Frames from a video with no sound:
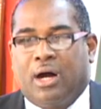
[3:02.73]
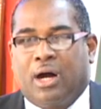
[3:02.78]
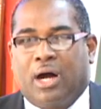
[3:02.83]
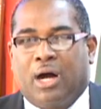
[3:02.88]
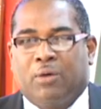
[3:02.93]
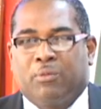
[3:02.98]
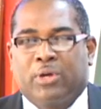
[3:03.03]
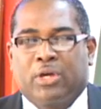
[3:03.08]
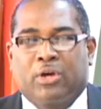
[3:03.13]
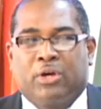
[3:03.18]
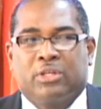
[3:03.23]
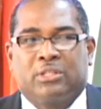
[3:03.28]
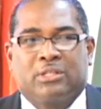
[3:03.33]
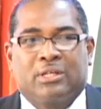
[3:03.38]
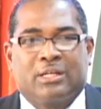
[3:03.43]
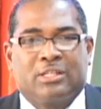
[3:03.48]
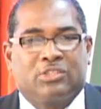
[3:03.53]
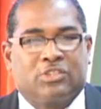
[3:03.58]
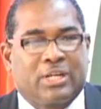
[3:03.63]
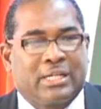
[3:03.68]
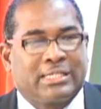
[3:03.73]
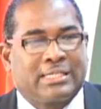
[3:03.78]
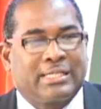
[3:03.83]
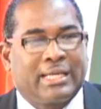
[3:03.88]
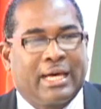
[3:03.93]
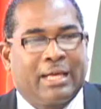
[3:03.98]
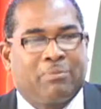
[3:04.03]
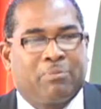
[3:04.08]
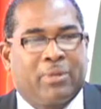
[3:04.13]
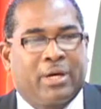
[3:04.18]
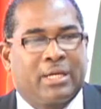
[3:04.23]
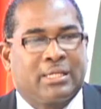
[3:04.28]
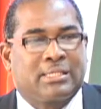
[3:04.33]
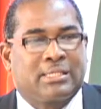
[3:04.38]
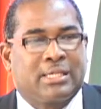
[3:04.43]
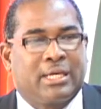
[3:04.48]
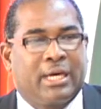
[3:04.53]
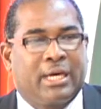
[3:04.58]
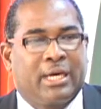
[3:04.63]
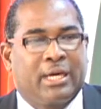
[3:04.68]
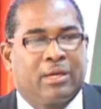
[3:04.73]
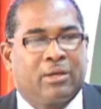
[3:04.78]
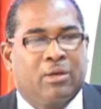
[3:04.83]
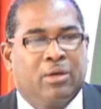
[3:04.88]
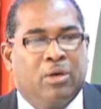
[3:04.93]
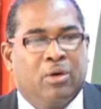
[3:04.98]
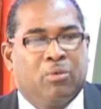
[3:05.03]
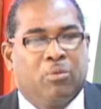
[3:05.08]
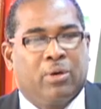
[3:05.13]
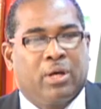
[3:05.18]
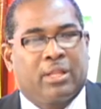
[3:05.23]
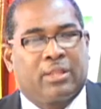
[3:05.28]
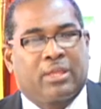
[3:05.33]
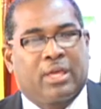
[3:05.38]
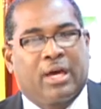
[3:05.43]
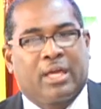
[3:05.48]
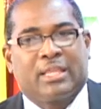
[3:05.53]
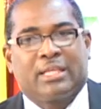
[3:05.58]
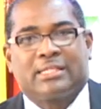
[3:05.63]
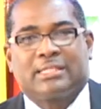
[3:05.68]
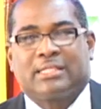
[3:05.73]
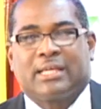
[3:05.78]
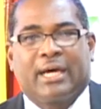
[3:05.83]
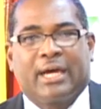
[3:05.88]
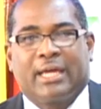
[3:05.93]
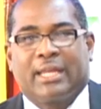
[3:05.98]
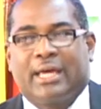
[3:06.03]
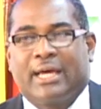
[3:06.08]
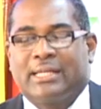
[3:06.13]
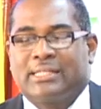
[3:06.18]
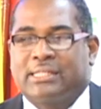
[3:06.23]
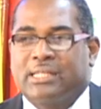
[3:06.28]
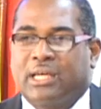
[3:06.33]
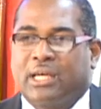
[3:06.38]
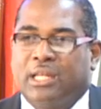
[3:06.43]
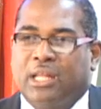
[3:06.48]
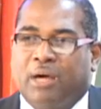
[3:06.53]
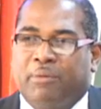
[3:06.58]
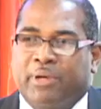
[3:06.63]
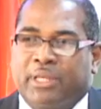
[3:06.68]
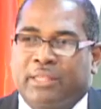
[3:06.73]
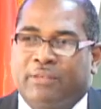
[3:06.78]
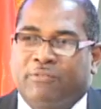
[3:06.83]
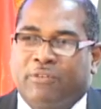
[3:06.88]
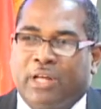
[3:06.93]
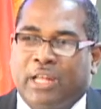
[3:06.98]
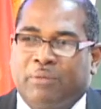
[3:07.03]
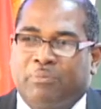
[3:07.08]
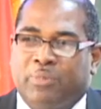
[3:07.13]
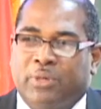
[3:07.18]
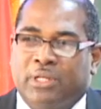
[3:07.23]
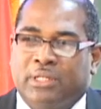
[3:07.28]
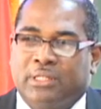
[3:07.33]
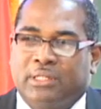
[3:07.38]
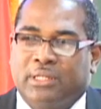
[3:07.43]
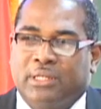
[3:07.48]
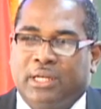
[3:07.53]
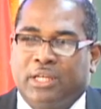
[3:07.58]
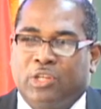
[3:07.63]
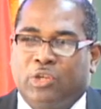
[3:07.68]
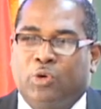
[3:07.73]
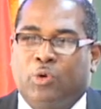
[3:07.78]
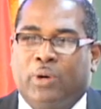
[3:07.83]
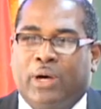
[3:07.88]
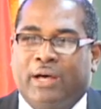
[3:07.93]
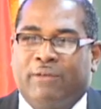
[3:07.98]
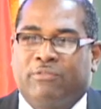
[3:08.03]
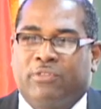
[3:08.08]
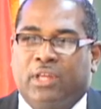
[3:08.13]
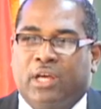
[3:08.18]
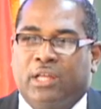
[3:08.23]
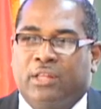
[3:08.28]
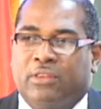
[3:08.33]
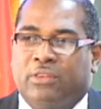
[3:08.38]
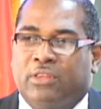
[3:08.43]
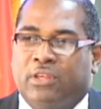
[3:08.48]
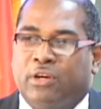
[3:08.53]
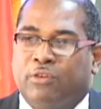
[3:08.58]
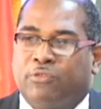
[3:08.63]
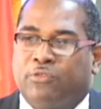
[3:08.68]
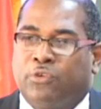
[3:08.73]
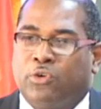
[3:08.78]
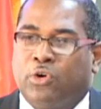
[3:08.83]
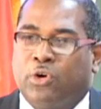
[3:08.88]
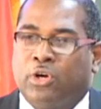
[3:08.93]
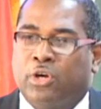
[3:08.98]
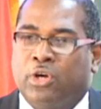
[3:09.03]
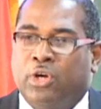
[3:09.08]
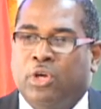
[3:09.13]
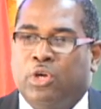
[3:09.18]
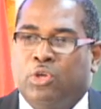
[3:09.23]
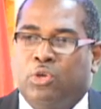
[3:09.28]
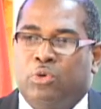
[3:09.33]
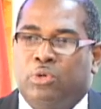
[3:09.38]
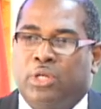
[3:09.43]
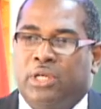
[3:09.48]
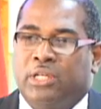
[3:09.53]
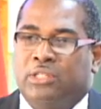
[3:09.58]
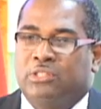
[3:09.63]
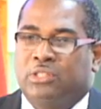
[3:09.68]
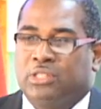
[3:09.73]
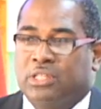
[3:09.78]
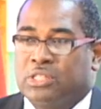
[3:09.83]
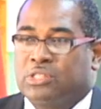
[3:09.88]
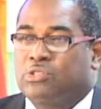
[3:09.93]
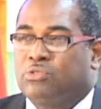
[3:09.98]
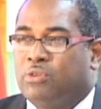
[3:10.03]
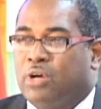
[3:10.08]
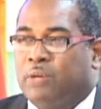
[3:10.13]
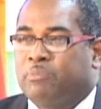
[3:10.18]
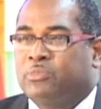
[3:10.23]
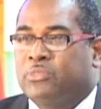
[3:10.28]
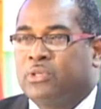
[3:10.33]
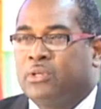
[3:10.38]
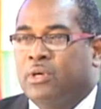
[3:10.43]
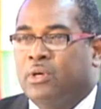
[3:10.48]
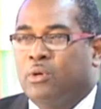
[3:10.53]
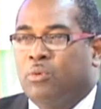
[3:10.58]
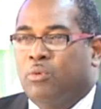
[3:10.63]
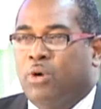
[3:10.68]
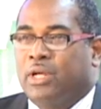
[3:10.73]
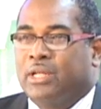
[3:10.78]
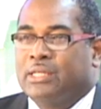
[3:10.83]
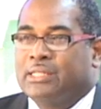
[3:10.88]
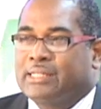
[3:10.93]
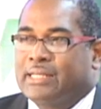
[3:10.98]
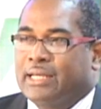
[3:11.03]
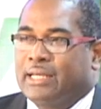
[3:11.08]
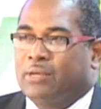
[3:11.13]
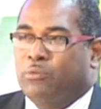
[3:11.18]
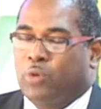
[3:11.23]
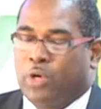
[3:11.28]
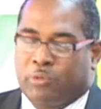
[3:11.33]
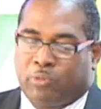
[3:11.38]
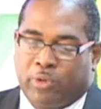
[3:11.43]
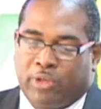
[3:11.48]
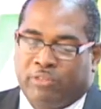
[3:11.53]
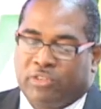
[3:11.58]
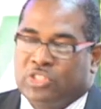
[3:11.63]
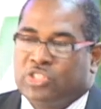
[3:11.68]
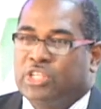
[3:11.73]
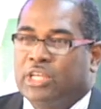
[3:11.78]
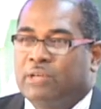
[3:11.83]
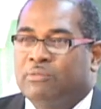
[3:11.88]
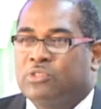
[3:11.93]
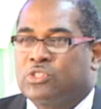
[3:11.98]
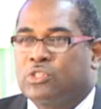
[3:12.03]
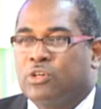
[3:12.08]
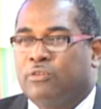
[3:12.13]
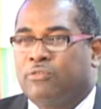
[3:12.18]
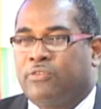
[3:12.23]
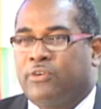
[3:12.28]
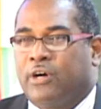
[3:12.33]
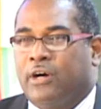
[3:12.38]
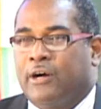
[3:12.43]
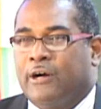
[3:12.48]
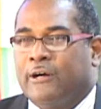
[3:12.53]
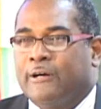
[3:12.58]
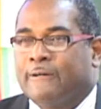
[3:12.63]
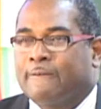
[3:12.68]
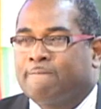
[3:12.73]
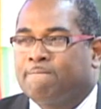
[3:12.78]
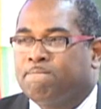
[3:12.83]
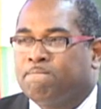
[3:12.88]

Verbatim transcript: Are we going to address that by saying, well, the other side has economic development and you have none, therefore you need to disrupt what, has, what we've achieved so far?